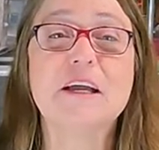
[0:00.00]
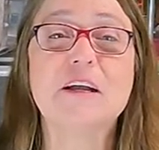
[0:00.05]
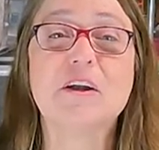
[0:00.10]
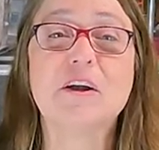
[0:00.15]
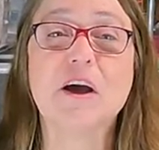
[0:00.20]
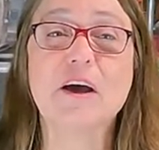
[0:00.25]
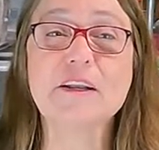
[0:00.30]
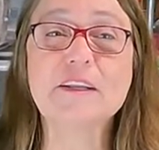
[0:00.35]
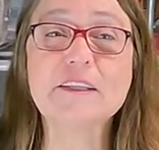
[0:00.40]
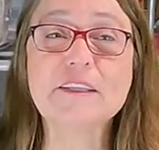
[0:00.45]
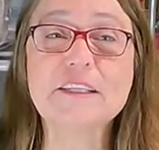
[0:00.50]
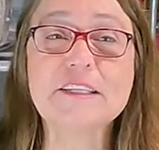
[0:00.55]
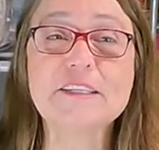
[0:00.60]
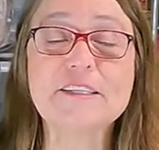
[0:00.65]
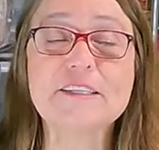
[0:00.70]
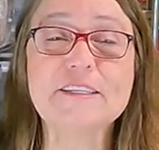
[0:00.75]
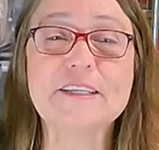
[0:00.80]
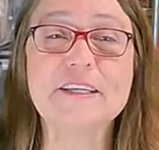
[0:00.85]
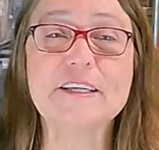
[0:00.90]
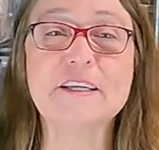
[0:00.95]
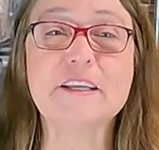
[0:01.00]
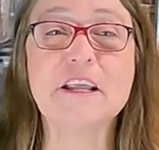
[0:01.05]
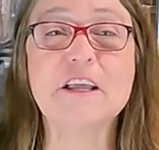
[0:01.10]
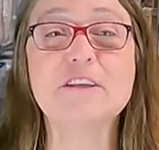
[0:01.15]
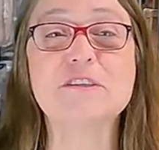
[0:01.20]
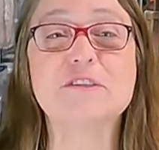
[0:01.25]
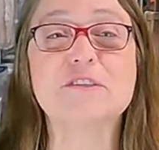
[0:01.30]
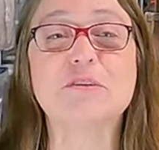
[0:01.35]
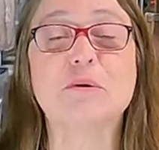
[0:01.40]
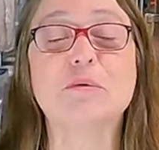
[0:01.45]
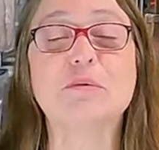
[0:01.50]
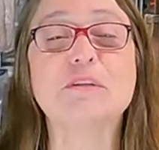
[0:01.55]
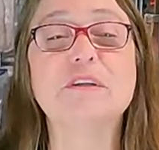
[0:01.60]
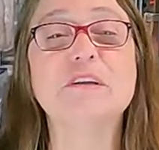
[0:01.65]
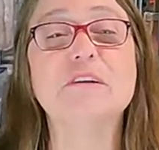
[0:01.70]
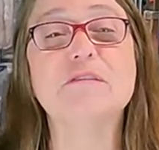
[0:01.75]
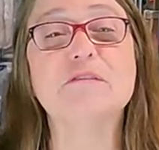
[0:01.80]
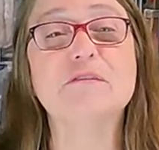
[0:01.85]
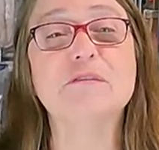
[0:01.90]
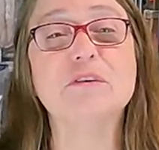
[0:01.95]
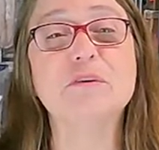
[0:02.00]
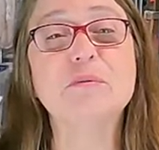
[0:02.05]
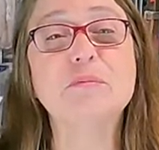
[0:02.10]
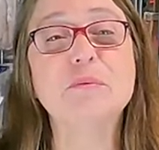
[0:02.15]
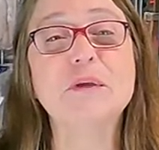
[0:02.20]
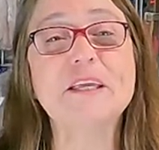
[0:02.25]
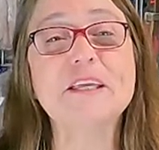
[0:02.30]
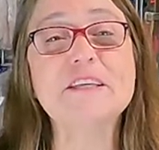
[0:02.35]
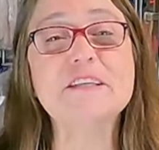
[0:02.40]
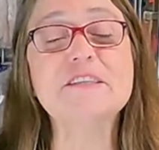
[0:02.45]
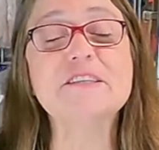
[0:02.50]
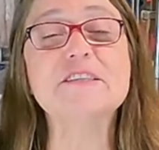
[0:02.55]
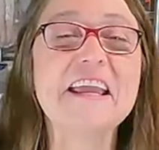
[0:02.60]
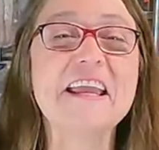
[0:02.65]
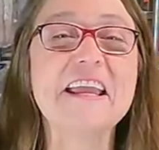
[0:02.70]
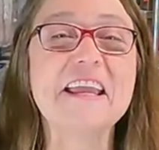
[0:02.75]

got it listed. It sold in a few weeks.